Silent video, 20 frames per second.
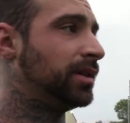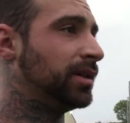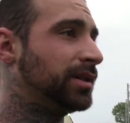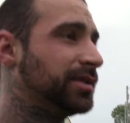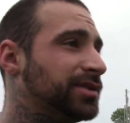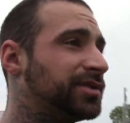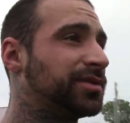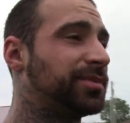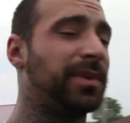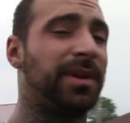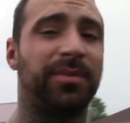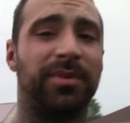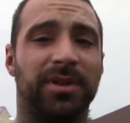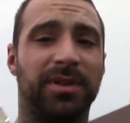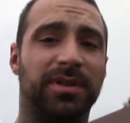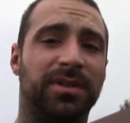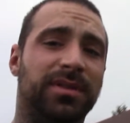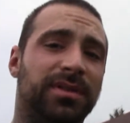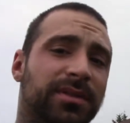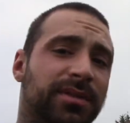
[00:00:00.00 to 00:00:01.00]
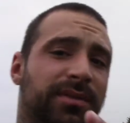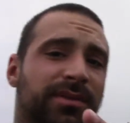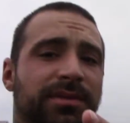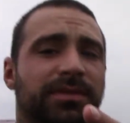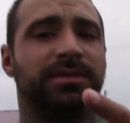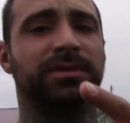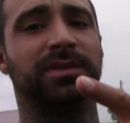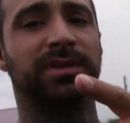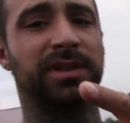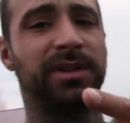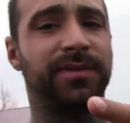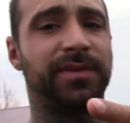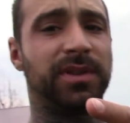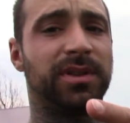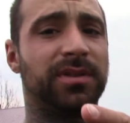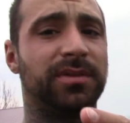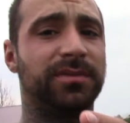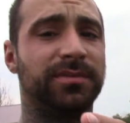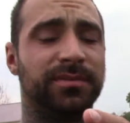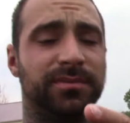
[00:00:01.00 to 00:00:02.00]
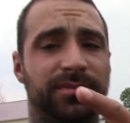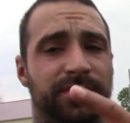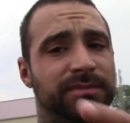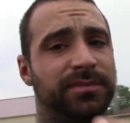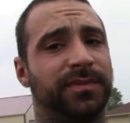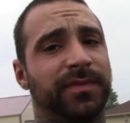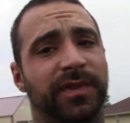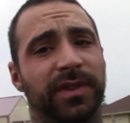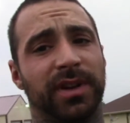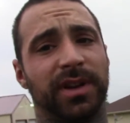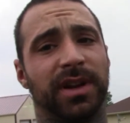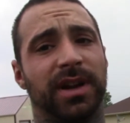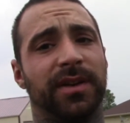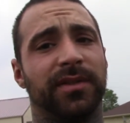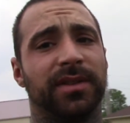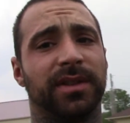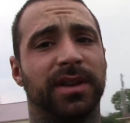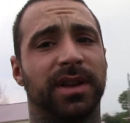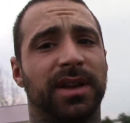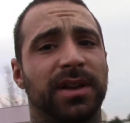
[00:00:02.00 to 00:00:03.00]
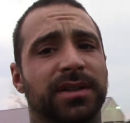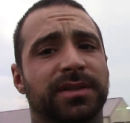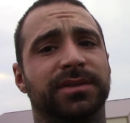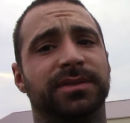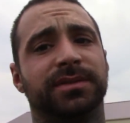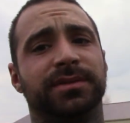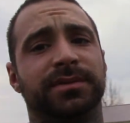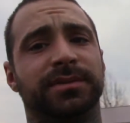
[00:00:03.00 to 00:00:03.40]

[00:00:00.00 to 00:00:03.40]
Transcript: Just remember, live you, forget everything else.